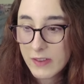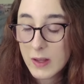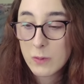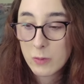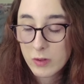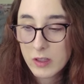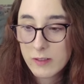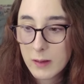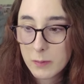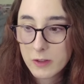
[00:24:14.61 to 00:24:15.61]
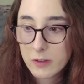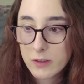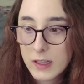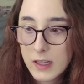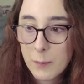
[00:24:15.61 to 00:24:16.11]
I think it was a really great
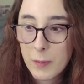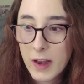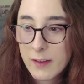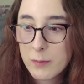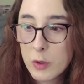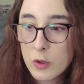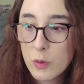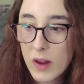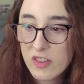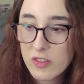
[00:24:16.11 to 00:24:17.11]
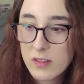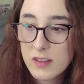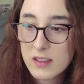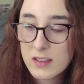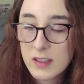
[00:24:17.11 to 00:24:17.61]
episode, but I have more
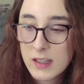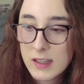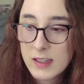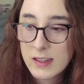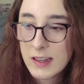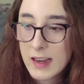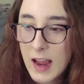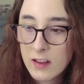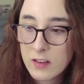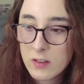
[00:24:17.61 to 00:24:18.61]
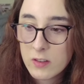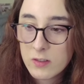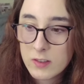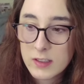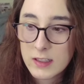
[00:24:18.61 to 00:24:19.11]
questions than
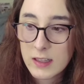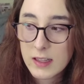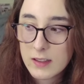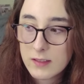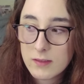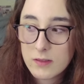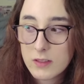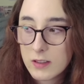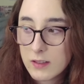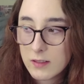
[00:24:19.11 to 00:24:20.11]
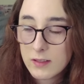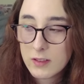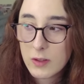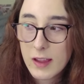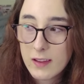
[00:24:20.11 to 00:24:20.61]
answers. And like,
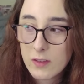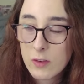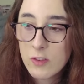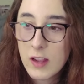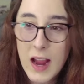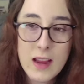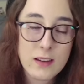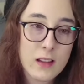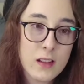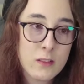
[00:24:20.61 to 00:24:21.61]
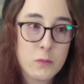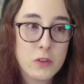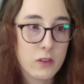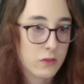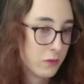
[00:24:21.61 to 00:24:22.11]
usually I analyze some
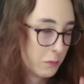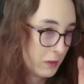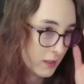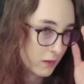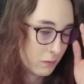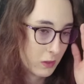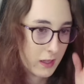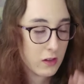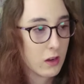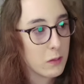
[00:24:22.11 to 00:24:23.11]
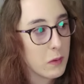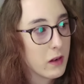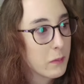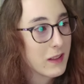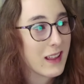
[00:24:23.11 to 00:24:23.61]
stuff a bit, like talk
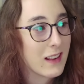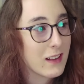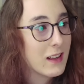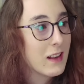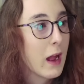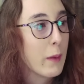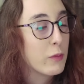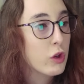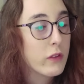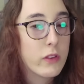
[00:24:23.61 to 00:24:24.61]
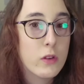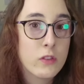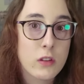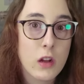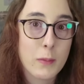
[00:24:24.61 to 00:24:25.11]
about it, but like, I'm too
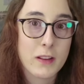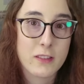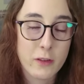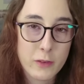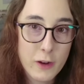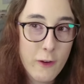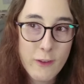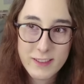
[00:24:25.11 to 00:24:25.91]
confused to talk about stuff, you know?